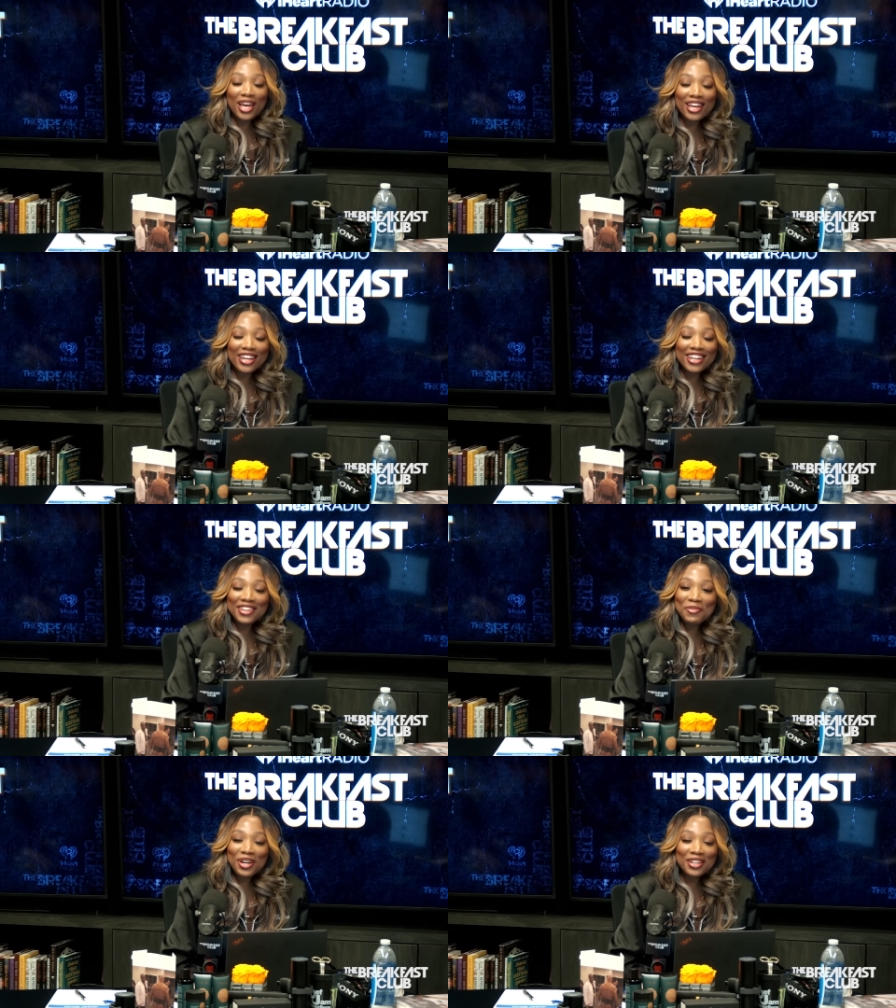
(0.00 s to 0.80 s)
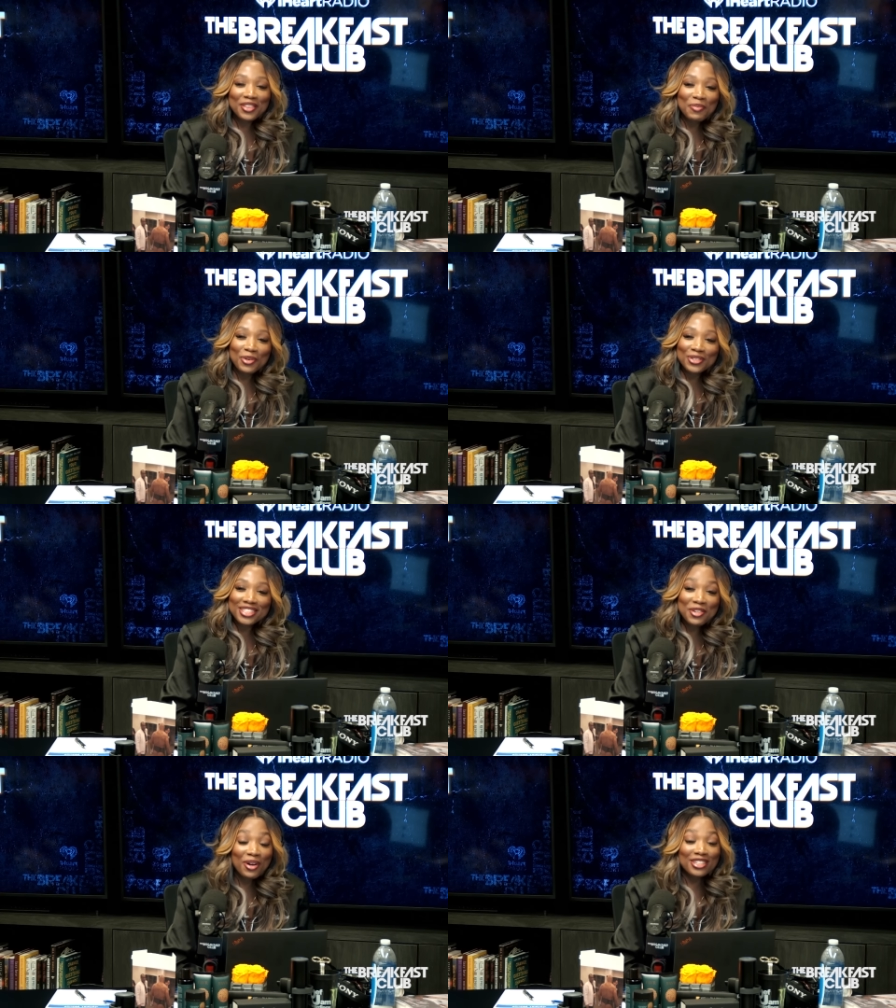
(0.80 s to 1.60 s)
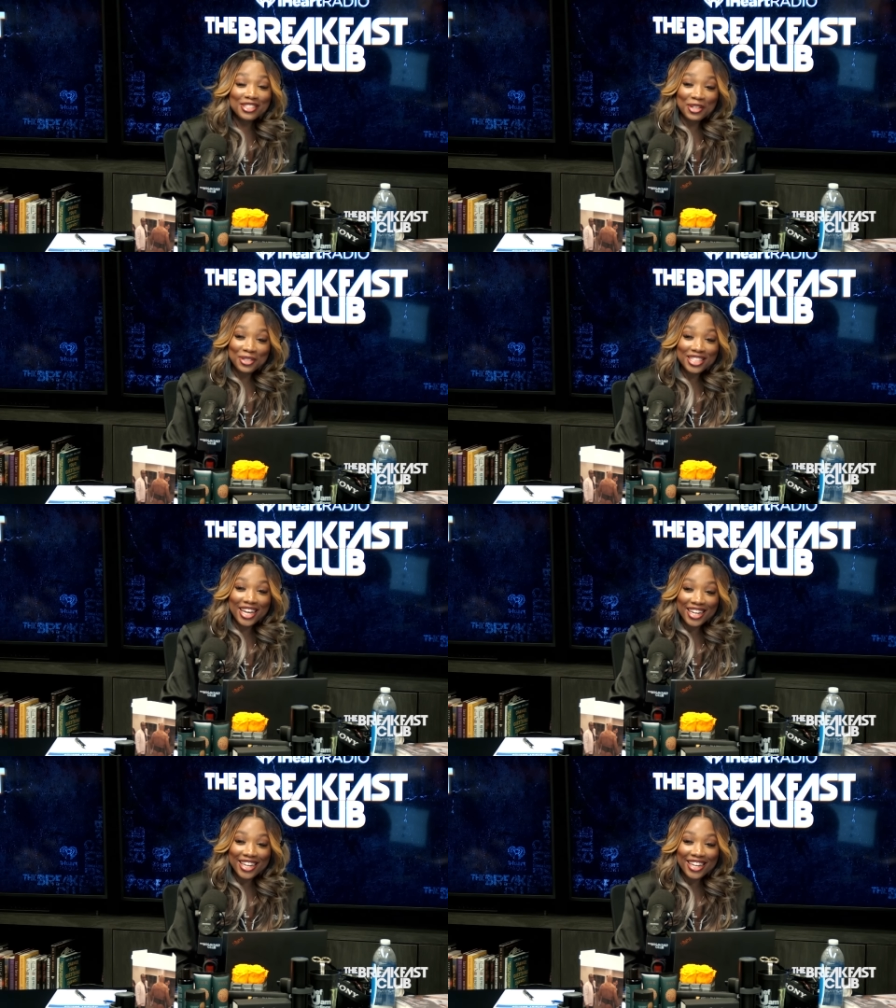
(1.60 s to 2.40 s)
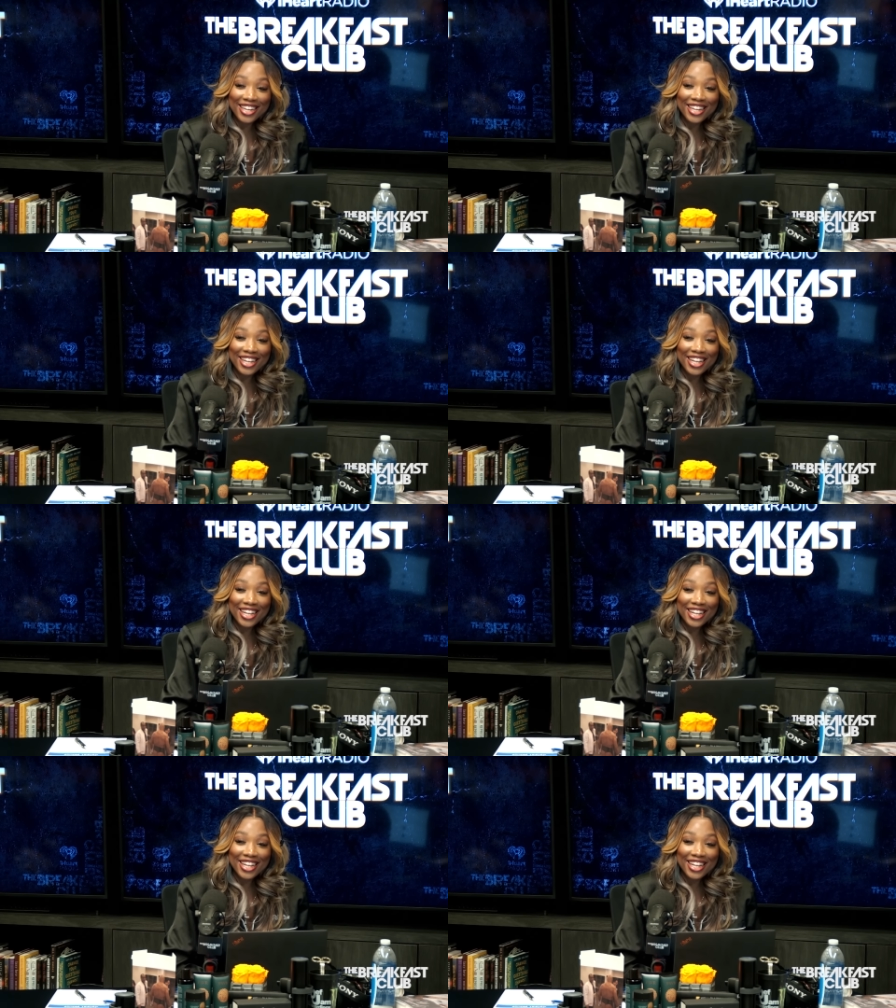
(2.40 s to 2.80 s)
like one of the most. You are so shady.